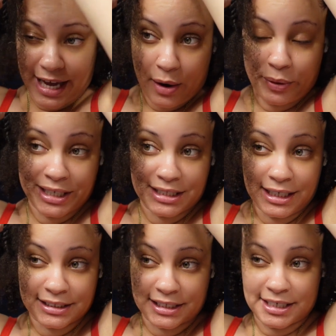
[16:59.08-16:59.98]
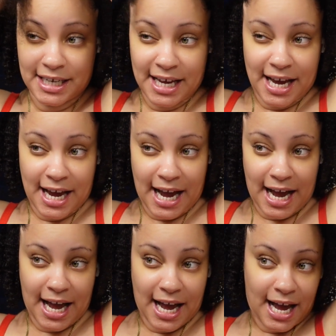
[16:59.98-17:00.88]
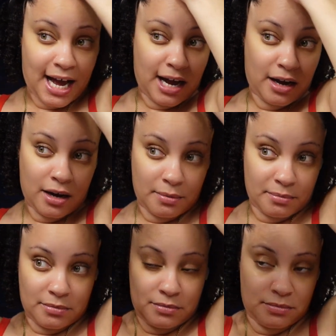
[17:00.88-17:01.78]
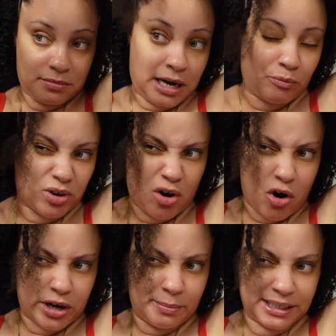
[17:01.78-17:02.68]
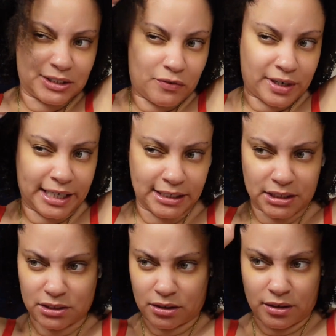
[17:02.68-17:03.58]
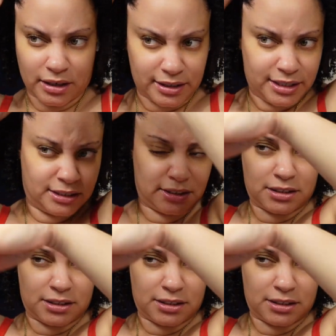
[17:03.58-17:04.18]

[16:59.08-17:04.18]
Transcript: And when it doesn't, I'm real hard on myself and I get